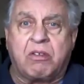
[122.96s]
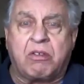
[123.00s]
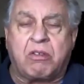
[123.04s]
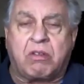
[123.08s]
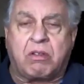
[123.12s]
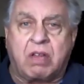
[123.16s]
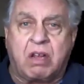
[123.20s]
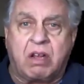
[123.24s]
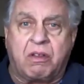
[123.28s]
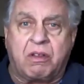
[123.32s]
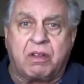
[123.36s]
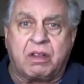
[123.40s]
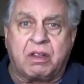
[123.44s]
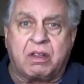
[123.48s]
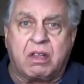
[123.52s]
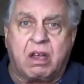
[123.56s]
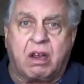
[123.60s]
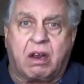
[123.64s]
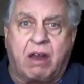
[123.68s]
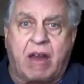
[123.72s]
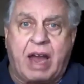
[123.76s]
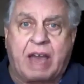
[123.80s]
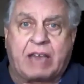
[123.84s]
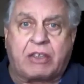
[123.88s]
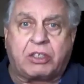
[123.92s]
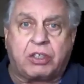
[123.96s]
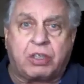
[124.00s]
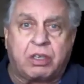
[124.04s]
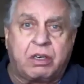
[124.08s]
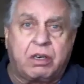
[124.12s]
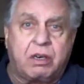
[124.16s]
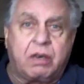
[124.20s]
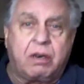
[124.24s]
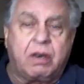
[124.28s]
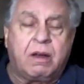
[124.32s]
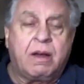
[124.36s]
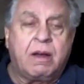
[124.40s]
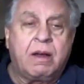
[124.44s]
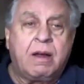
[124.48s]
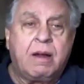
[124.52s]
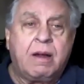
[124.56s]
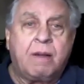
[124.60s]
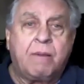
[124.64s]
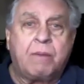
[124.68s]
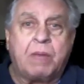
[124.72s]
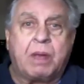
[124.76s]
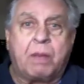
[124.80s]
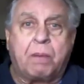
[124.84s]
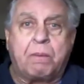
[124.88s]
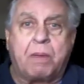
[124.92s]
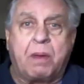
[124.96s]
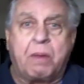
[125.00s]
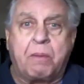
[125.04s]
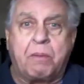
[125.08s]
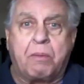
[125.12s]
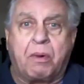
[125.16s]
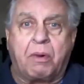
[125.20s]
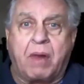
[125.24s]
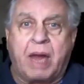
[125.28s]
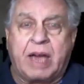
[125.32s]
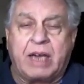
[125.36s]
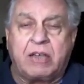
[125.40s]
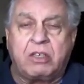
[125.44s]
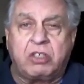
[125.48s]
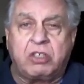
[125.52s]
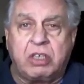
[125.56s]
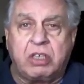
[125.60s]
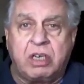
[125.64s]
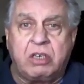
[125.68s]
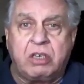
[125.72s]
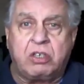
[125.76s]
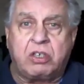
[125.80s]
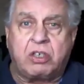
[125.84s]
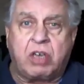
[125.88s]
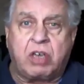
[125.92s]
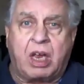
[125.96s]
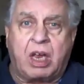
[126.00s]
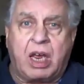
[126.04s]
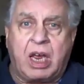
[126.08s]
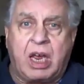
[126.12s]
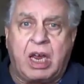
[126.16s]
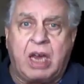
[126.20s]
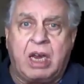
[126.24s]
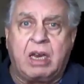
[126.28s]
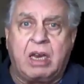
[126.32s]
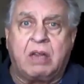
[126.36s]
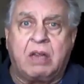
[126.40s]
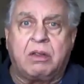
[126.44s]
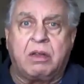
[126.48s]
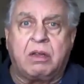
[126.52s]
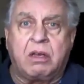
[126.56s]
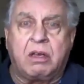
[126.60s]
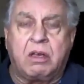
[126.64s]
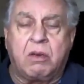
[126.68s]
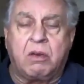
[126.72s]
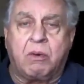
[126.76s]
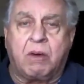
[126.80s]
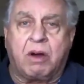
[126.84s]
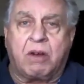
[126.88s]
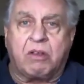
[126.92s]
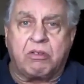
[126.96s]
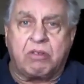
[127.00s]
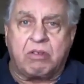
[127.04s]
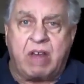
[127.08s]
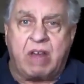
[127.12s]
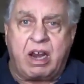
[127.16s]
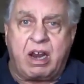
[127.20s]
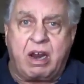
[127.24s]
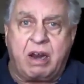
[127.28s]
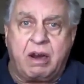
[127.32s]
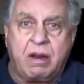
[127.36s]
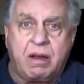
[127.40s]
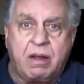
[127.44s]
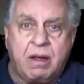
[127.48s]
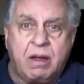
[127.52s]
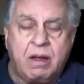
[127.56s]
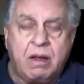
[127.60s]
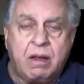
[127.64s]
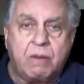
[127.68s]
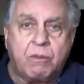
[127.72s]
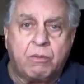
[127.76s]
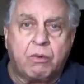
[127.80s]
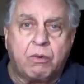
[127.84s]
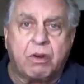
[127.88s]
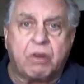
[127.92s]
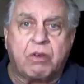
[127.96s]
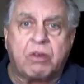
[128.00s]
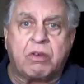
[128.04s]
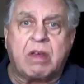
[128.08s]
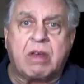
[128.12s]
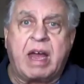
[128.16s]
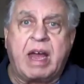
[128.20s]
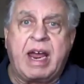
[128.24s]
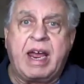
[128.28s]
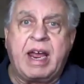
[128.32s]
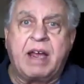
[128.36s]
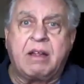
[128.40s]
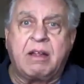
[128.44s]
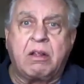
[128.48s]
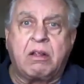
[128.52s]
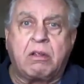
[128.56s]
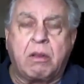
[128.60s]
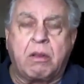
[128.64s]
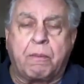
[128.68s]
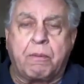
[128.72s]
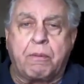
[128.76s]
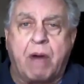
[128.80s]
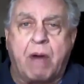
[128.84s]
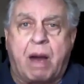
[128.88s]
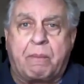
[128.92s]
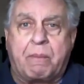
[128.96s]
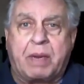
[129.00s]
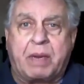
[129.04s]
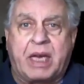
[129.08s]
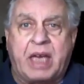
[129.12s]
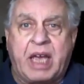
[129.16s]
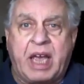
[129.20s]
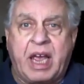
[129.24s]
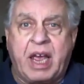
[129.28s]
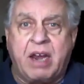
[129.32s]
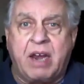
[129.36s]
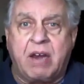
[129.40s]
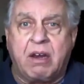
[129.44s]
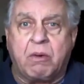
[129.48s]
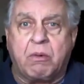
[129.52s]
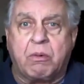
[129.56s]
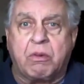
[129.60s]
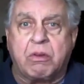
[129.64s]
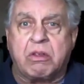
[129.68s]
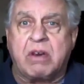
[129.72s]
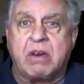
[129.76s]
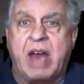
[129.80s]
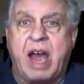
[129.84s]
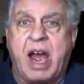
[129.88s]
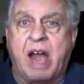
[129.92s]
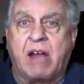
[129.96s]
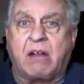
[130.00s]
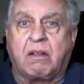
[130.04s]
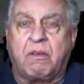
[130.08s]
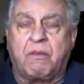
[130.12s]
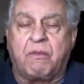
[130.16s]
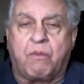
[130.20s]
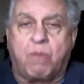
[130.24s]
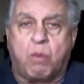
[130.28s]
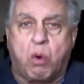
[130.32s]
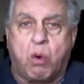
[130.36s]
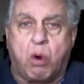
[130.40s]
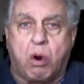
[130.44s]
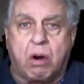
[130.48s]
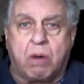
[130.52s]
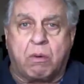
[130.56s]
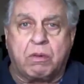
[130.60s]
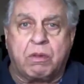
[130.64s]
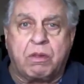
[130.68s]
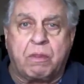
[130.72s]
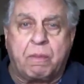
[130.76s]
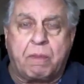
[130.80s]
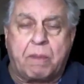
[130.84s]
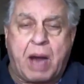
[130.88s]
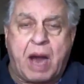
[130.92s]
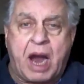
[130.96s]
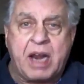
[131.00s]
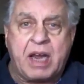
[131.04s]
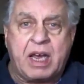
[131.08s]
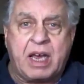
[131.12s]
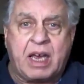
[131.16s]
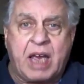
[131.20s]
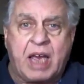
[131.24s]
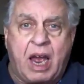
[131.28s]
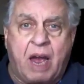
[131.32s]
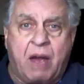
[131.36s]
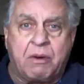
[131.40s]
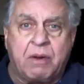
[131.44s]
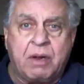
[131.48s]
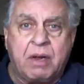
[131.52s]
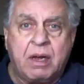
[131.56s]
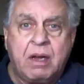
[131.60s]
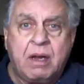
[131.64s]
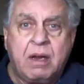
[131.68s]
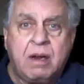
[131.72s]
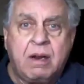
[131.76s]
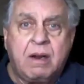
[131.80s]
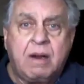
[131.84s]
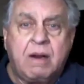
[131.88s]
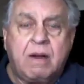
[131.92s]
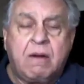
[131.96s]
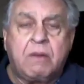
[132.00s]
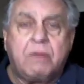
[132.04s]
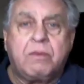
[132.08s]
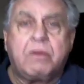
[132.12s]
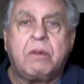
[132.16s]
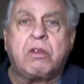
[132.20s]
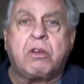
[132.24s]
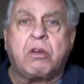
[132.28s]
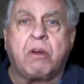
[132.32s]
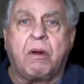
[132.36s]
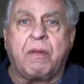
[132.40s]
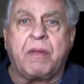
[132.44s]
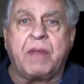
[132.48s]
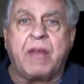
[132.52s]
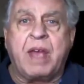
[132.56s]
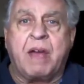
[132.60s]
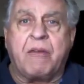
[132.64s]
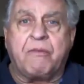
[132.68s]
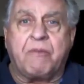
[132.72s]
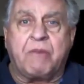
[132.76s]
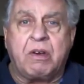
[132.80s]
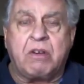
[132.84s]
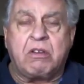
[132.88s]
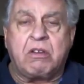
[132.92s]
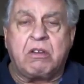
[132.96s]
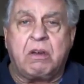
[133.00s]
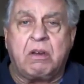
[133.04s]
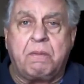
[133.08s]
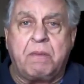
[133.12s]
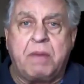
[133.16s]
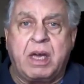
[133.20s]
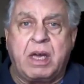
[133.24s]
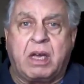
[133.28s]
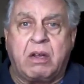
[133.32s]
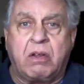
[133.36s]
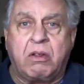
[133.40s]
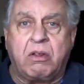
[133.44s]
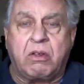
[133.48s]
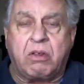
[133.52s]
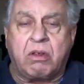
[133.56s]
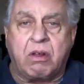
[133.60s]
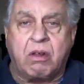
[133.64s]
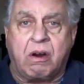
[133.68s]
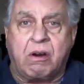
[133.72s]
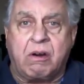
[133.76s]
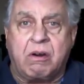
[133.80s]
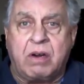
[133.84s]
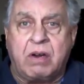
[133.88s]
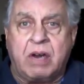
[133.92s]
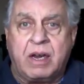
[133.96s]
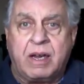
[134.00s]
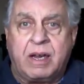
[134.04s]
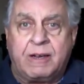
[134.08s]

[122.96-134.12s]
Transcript: stealing the election, and people like Jeanne Shaheen in the U.S. Senate were saying that their propaganda was an act of war with a body count, certainly have reason to be concerned